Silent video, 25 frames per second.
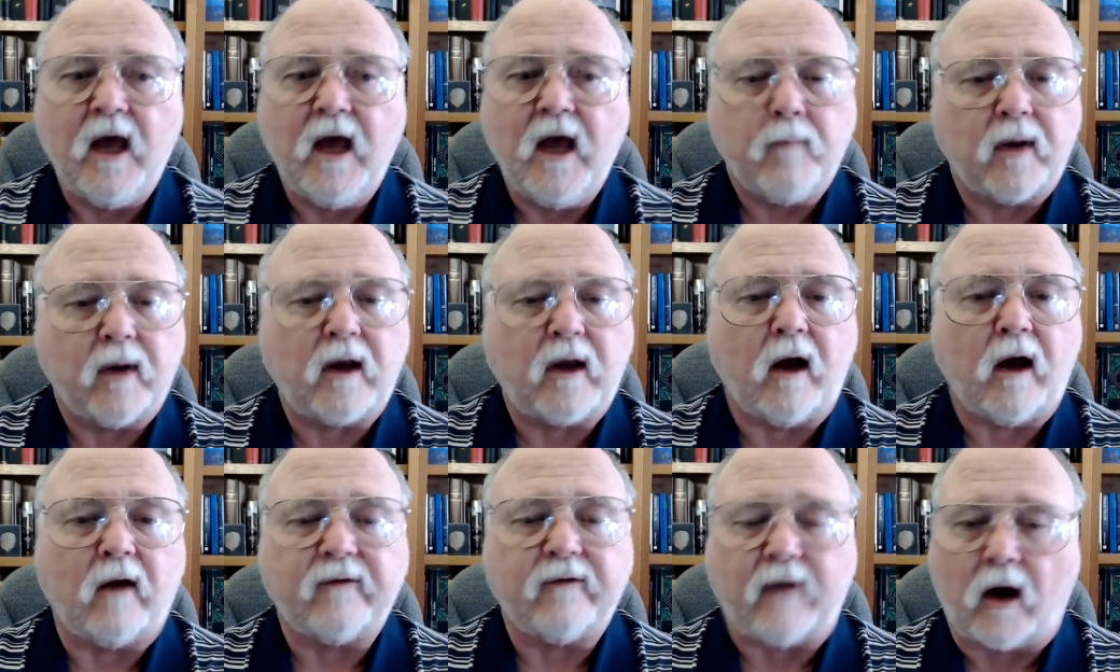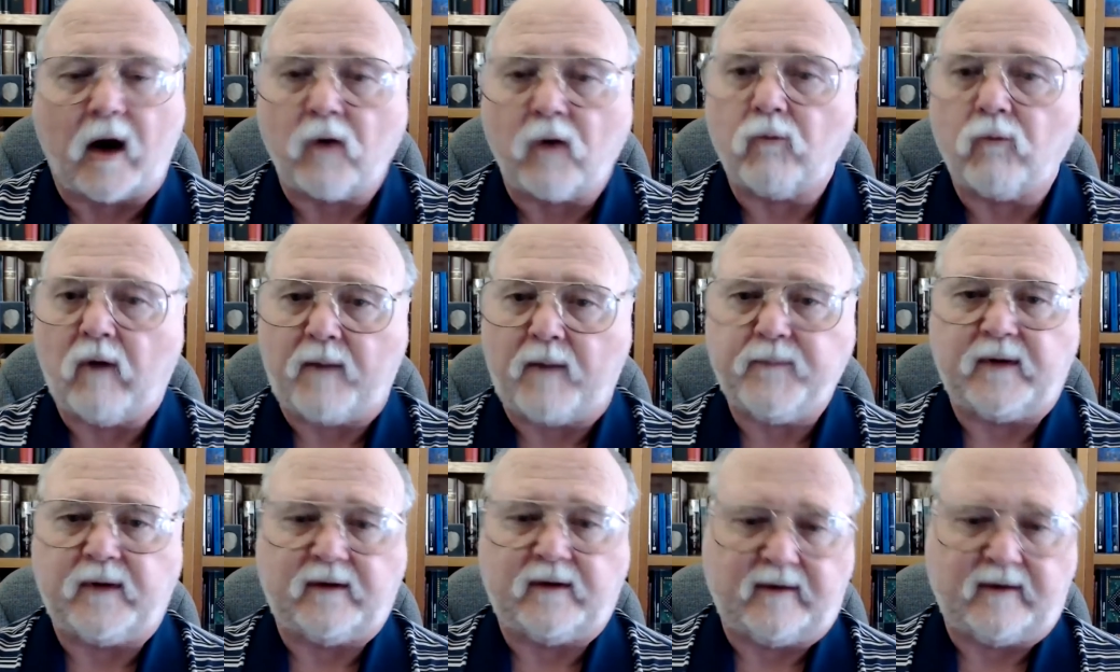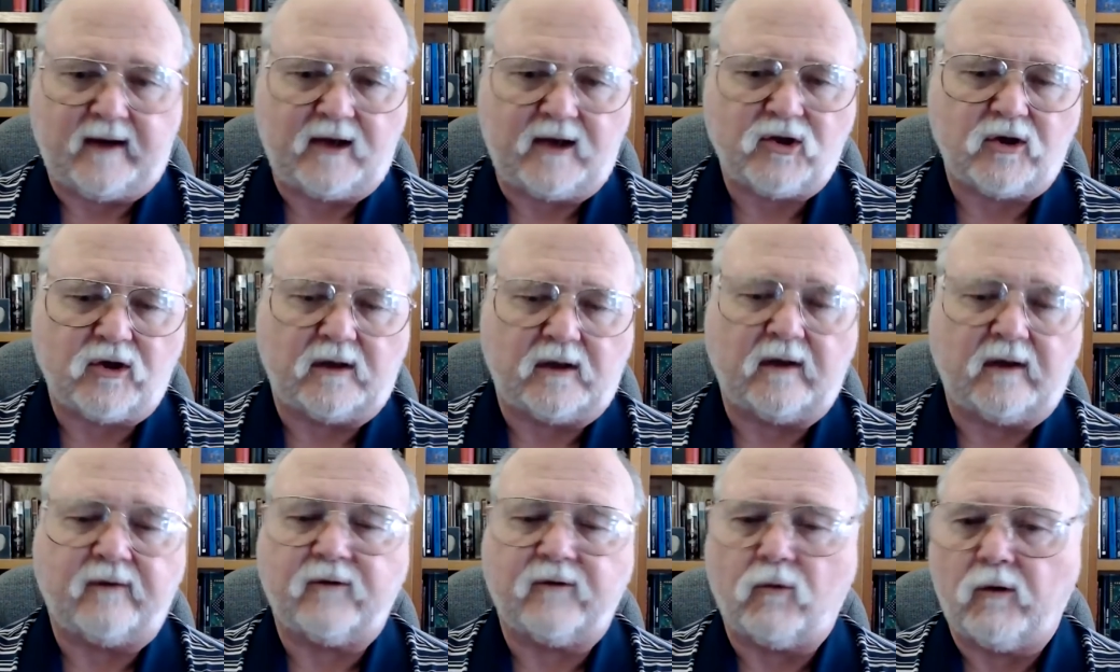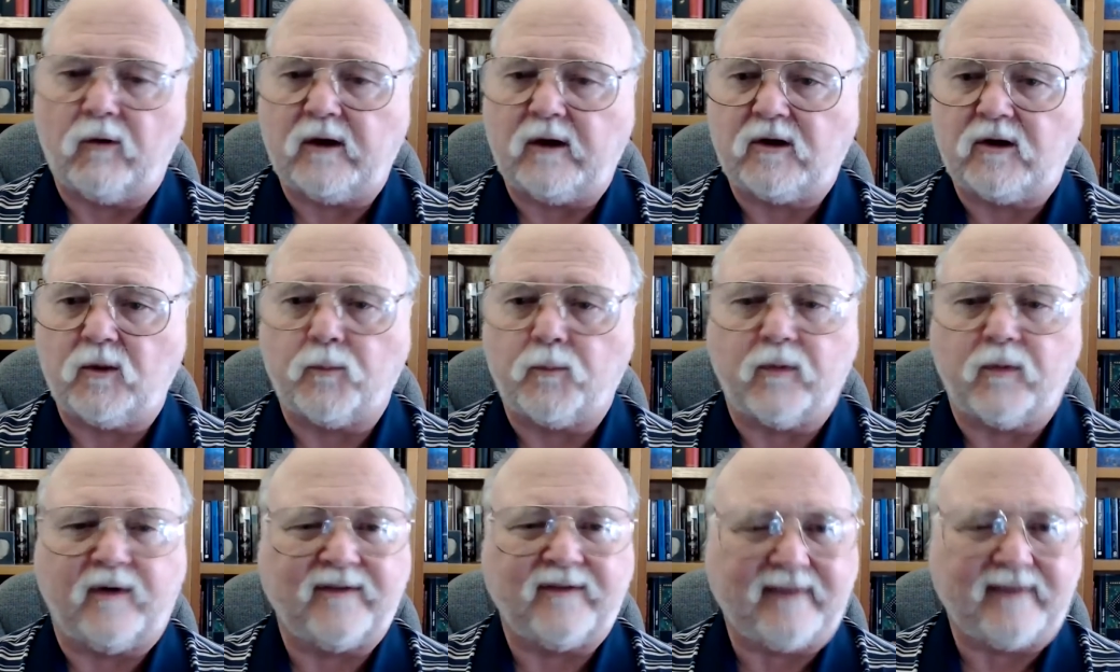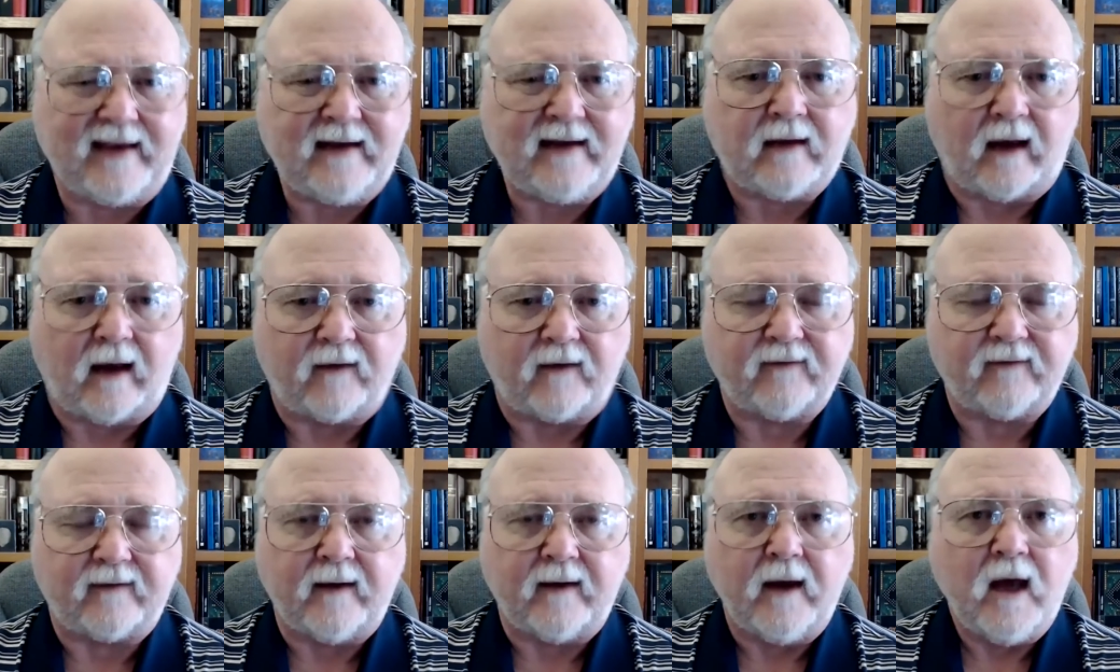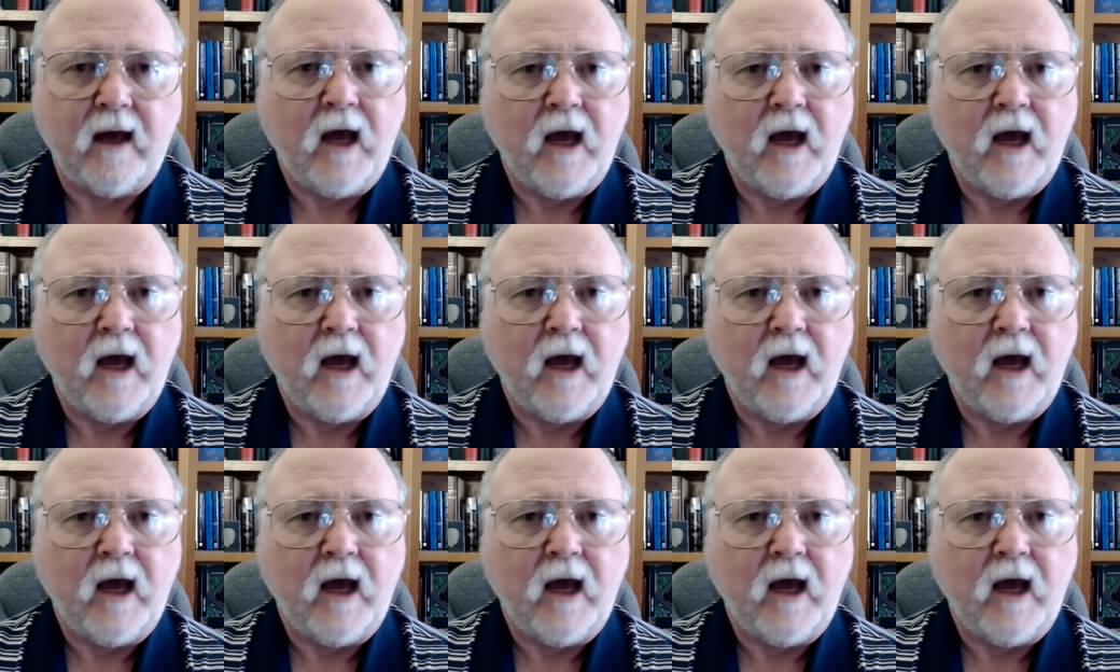because our reputation is going to precede us.